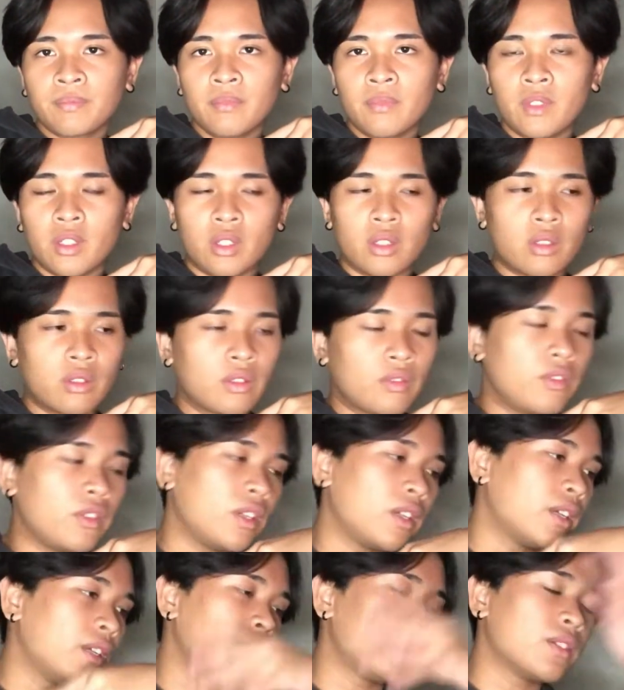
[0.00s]
You know, if you
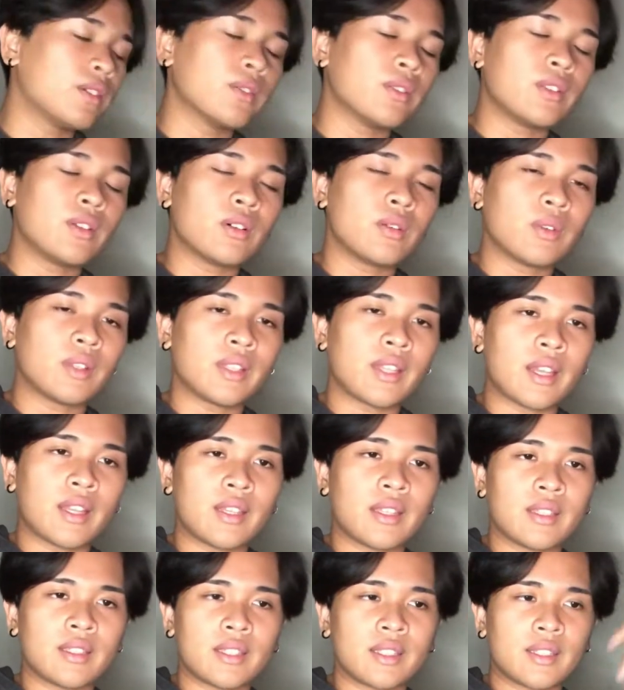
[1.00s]
guys don't know what that
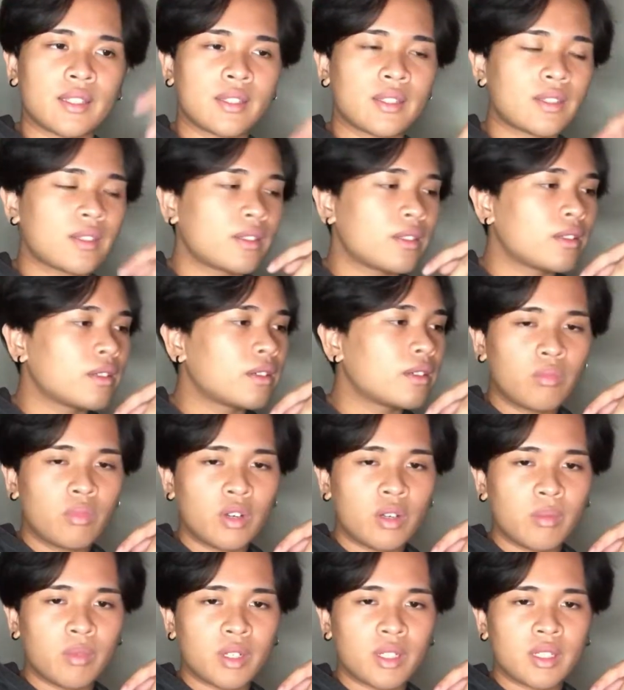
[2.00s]
is, it's pretty
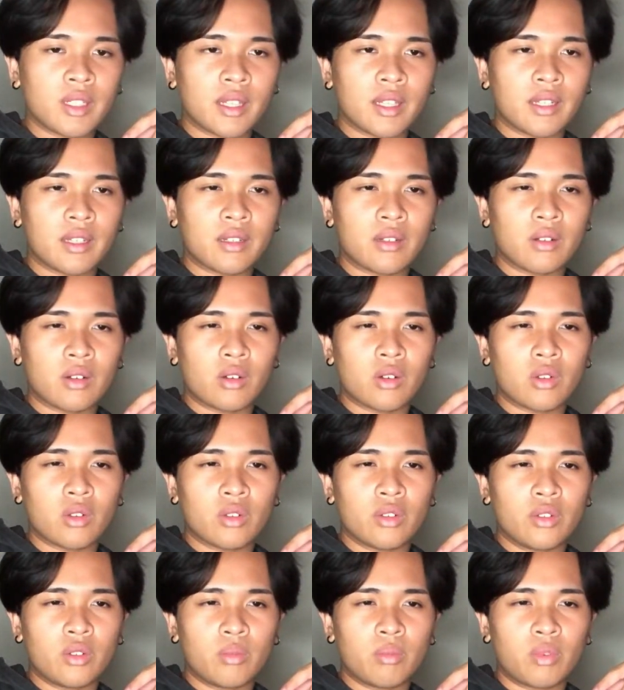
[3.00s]
much like a whole
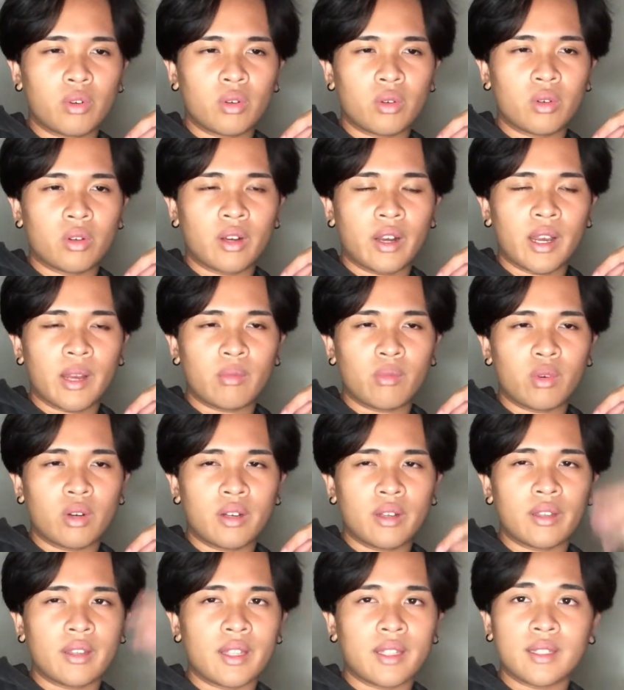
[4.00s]
new program where
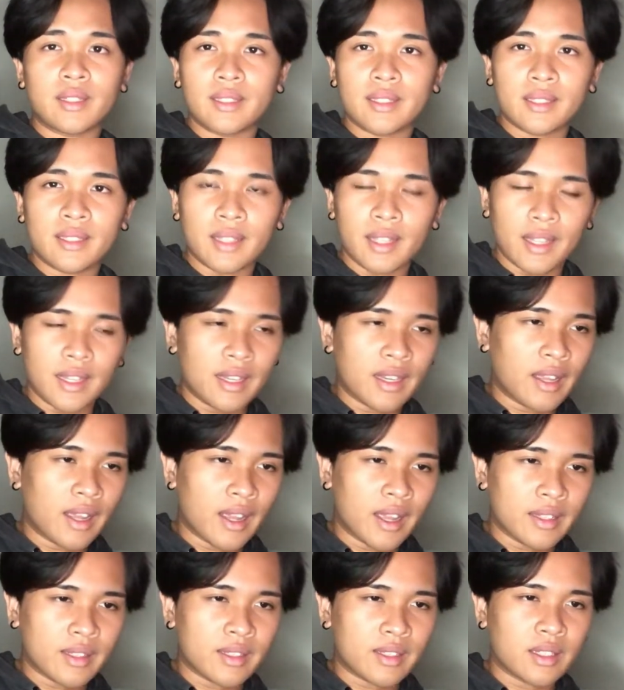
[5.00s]
they just
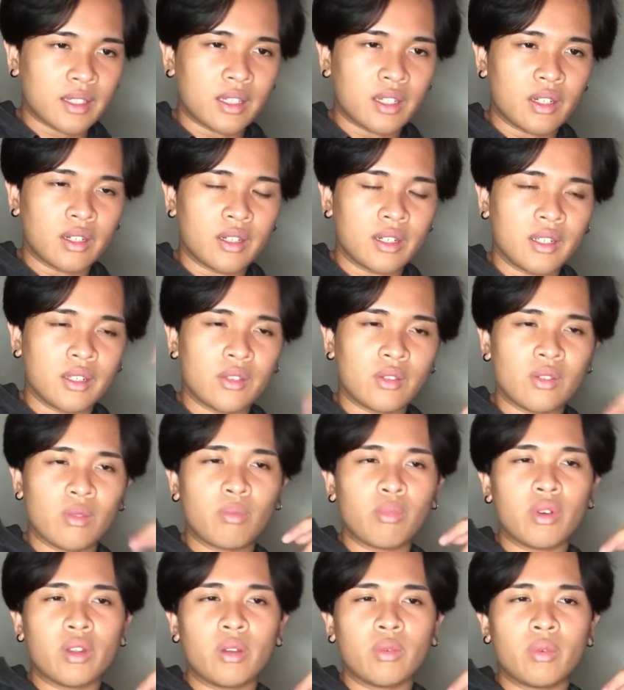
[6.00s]
enhance security to the
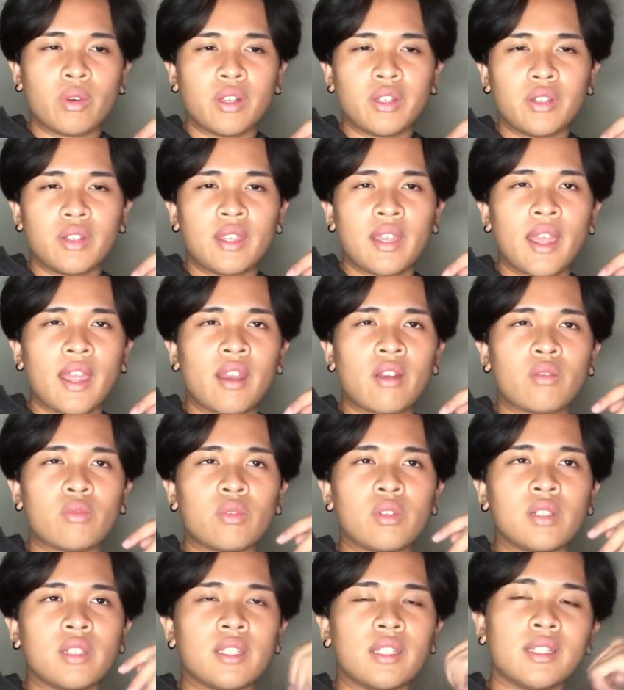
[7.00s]
point where you can't
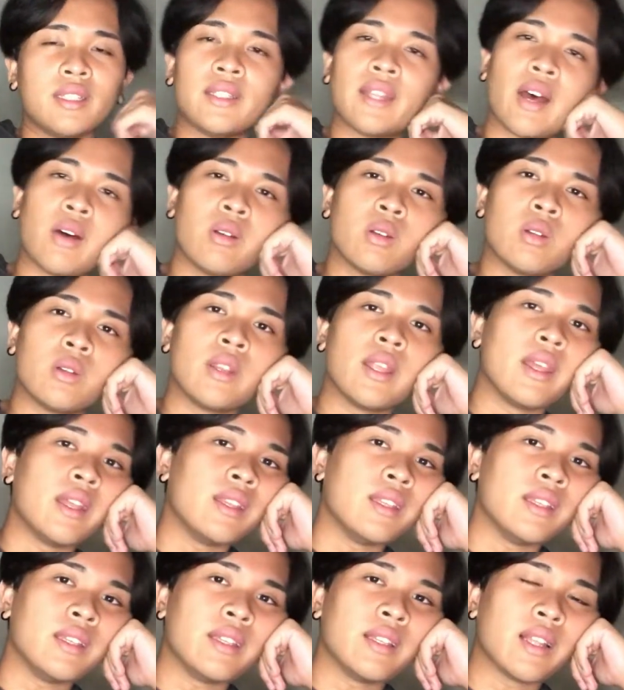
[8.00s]
really download
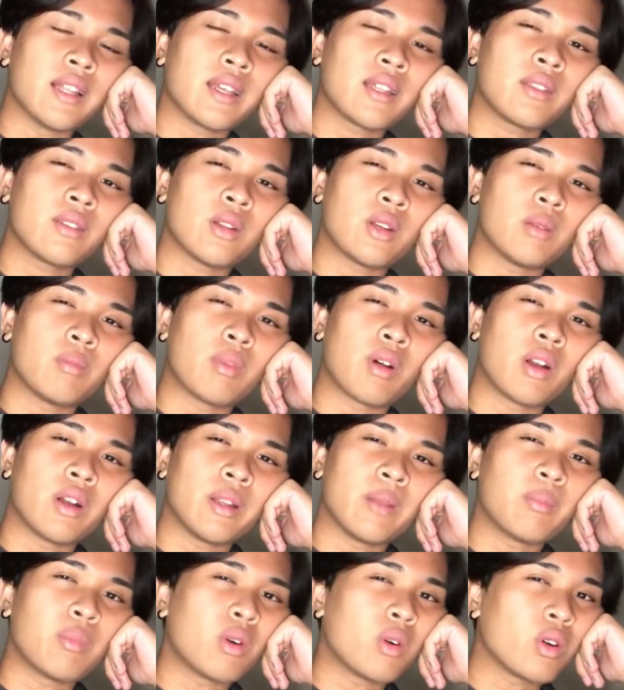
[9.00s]
any like third-party
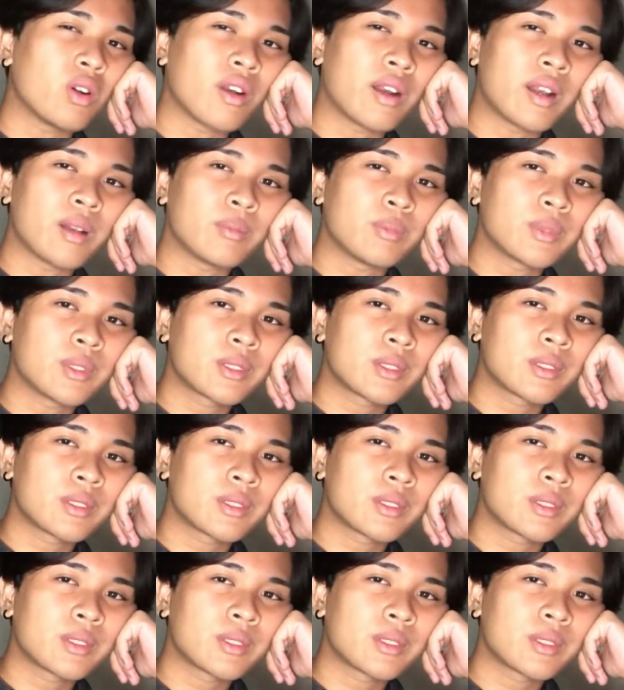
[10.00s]
programs